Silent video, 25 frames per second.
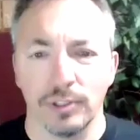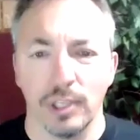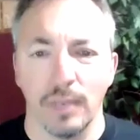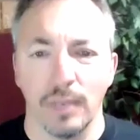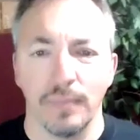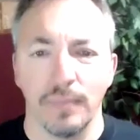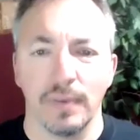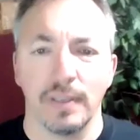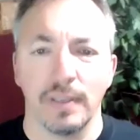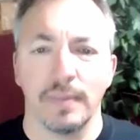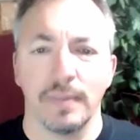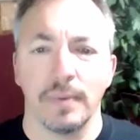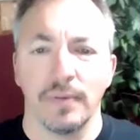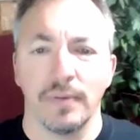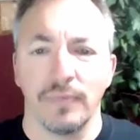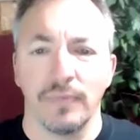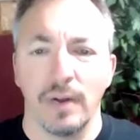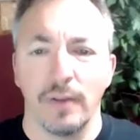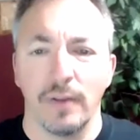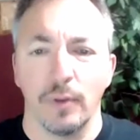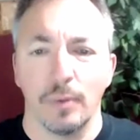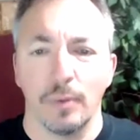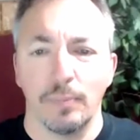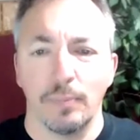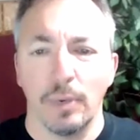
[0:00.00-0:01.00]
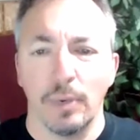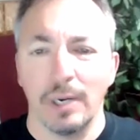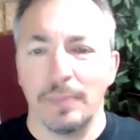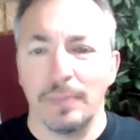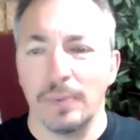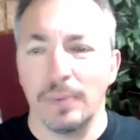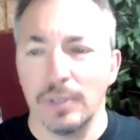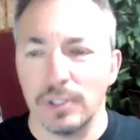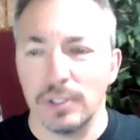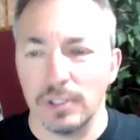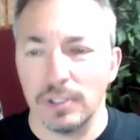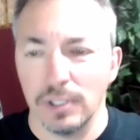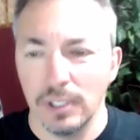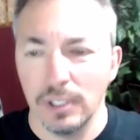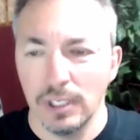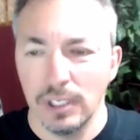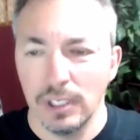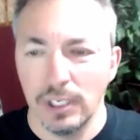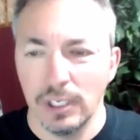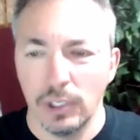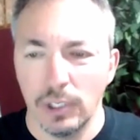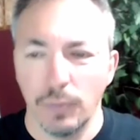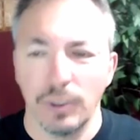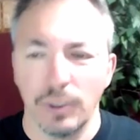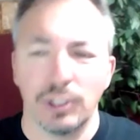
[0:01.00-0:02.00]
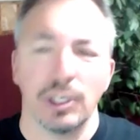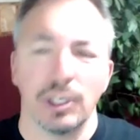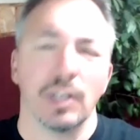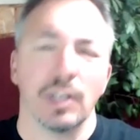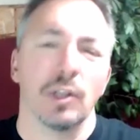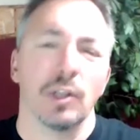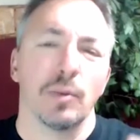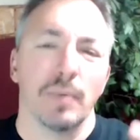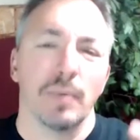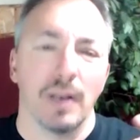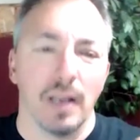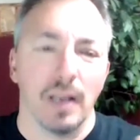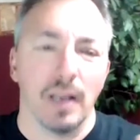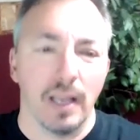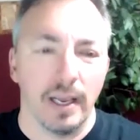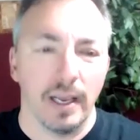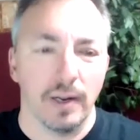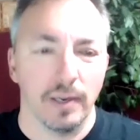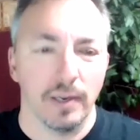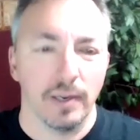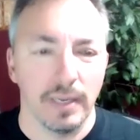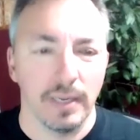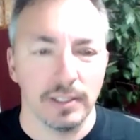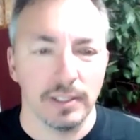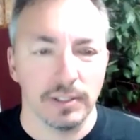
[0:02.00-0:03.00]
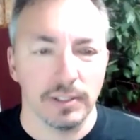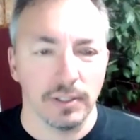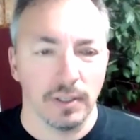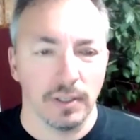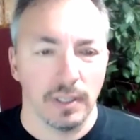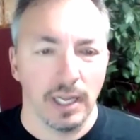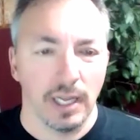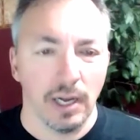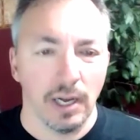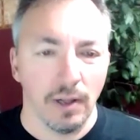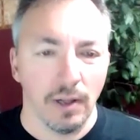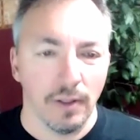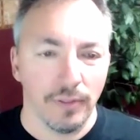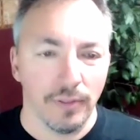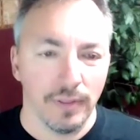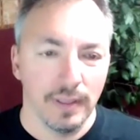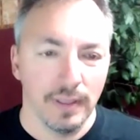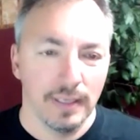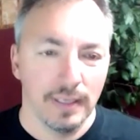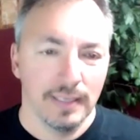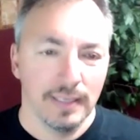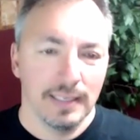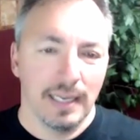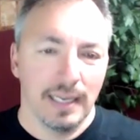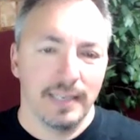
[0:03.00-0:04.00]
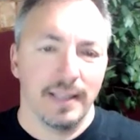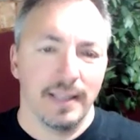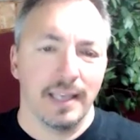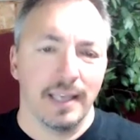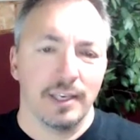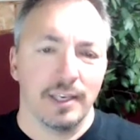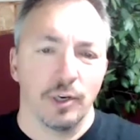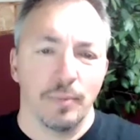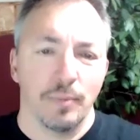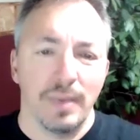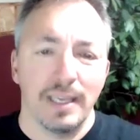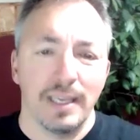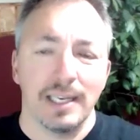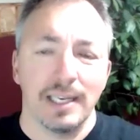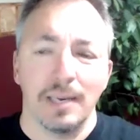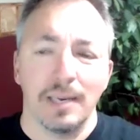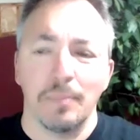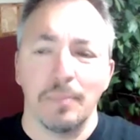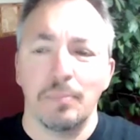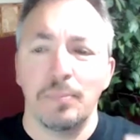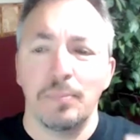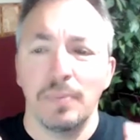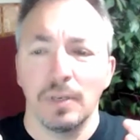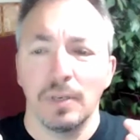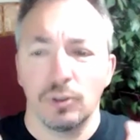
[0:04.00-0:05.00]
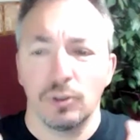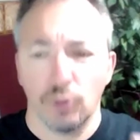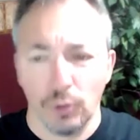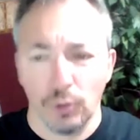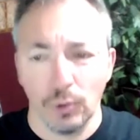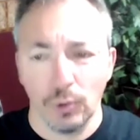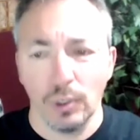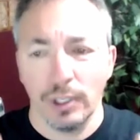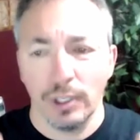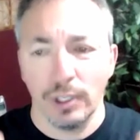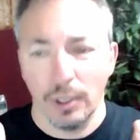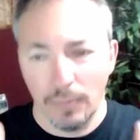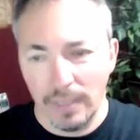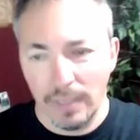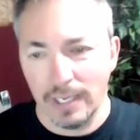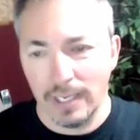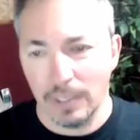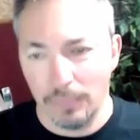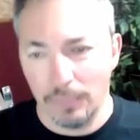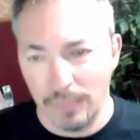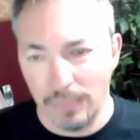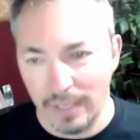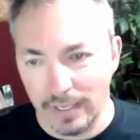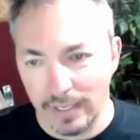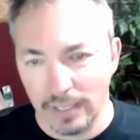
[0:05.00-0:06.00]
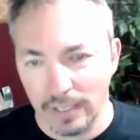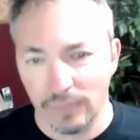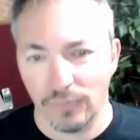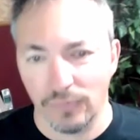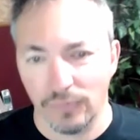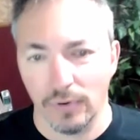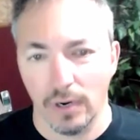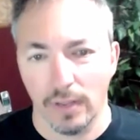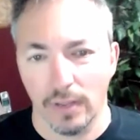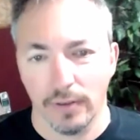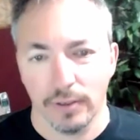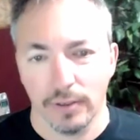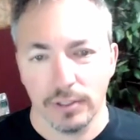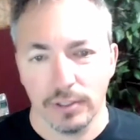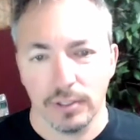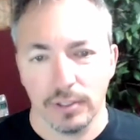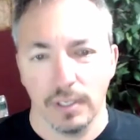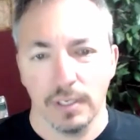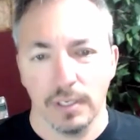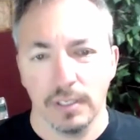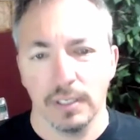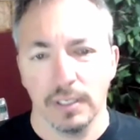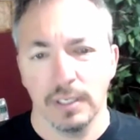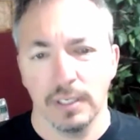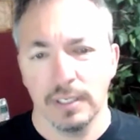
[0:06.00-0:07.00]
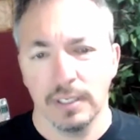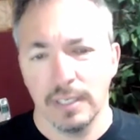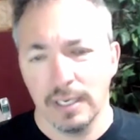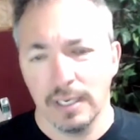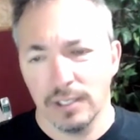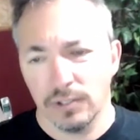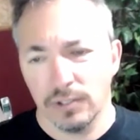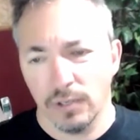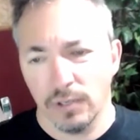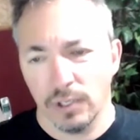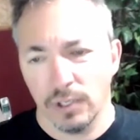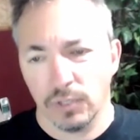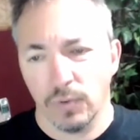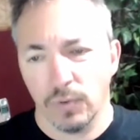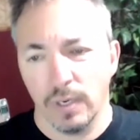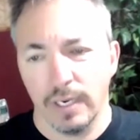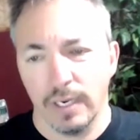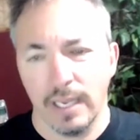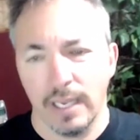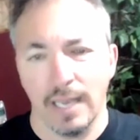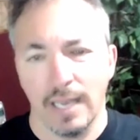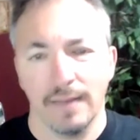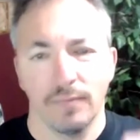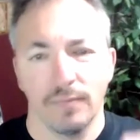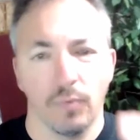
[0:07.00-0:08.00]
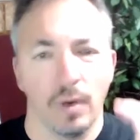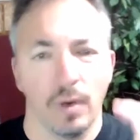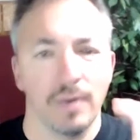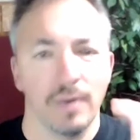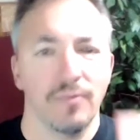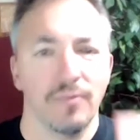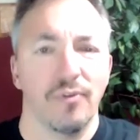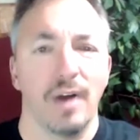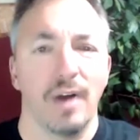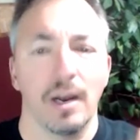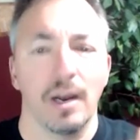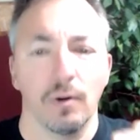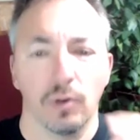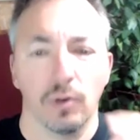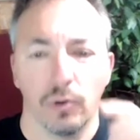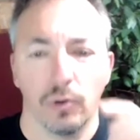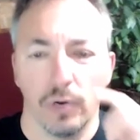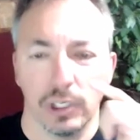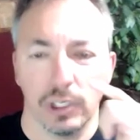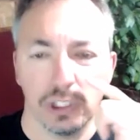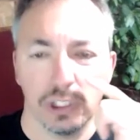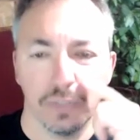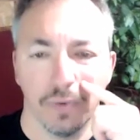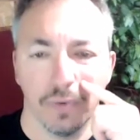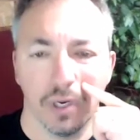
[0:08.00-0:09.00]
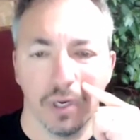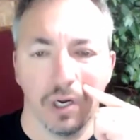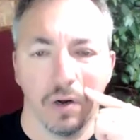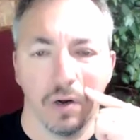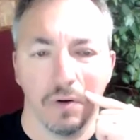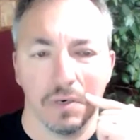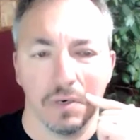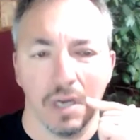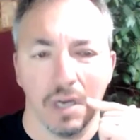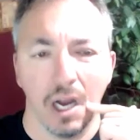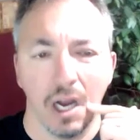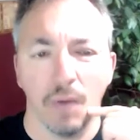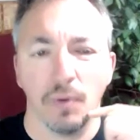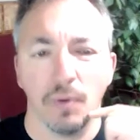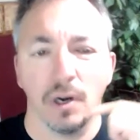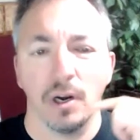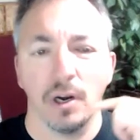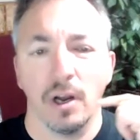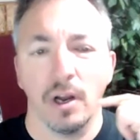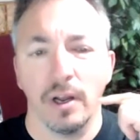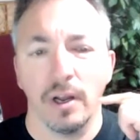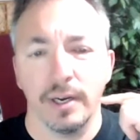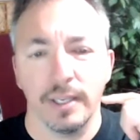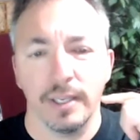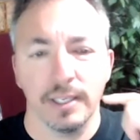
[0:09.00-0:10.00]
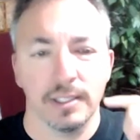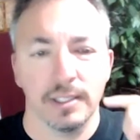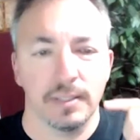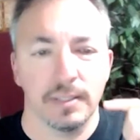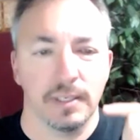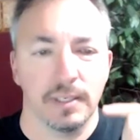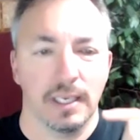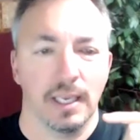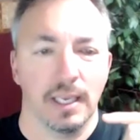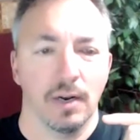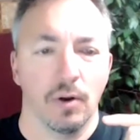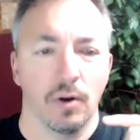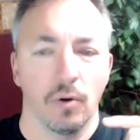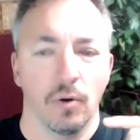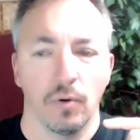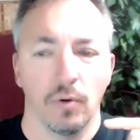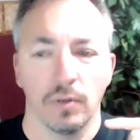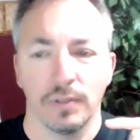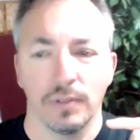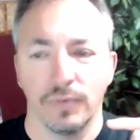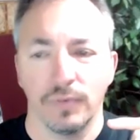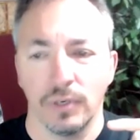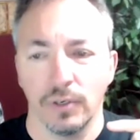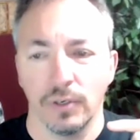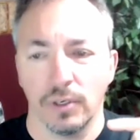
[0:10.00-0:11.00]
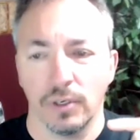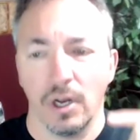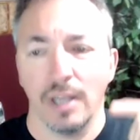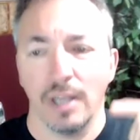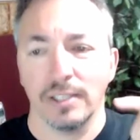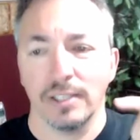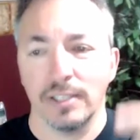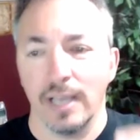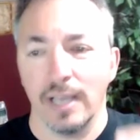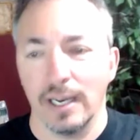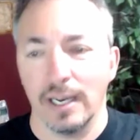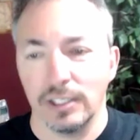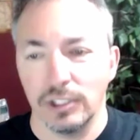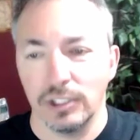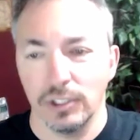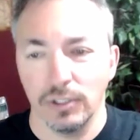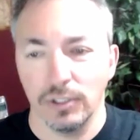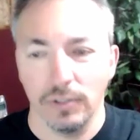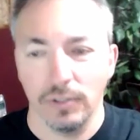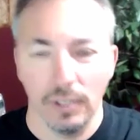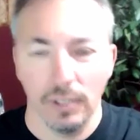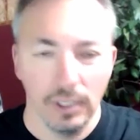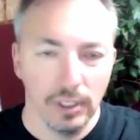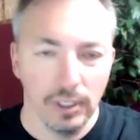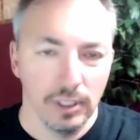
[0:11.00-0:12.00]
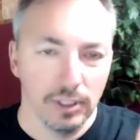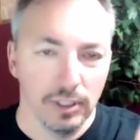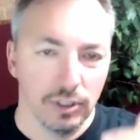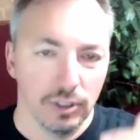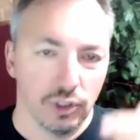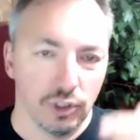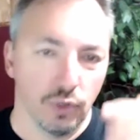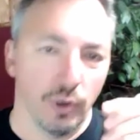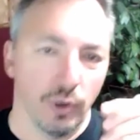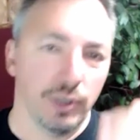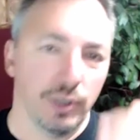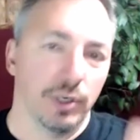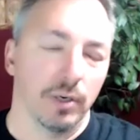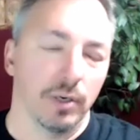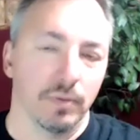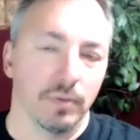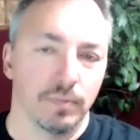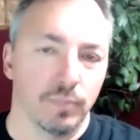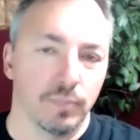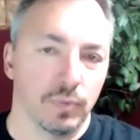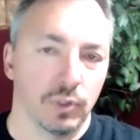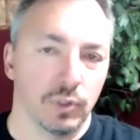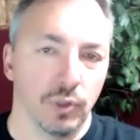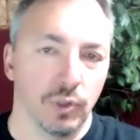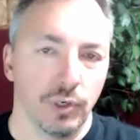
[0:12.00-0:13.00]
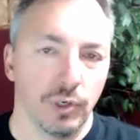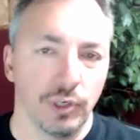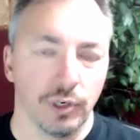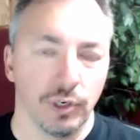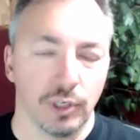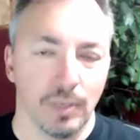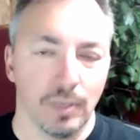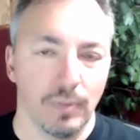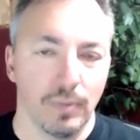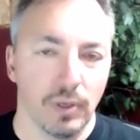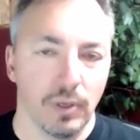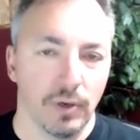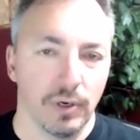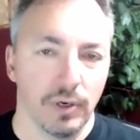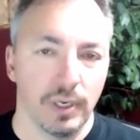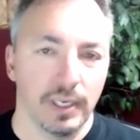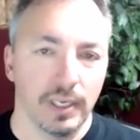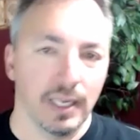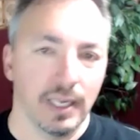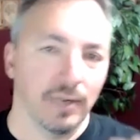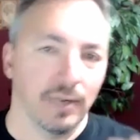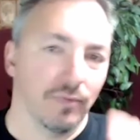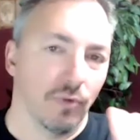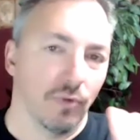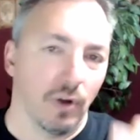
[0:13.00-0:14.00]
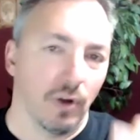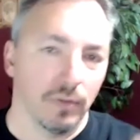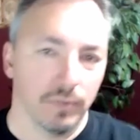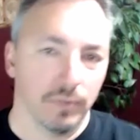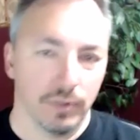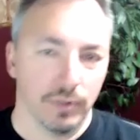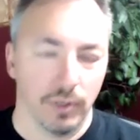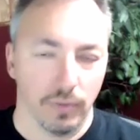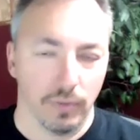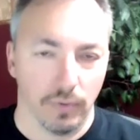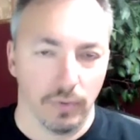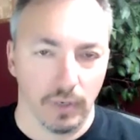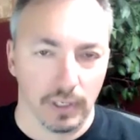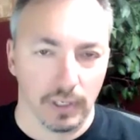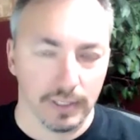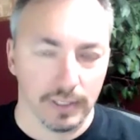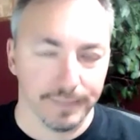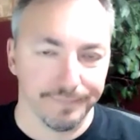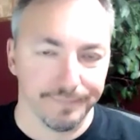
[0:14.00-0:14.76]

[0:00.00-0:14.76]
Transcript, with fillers: helping them to find their purpose. You know, we shed a little bit of light on mental health, and that you're being a truly you're being a beacon for others. And and so I just want to have one final question. We go, how would our audience get a hold of you, contact you, join your join your community, get involved with your work?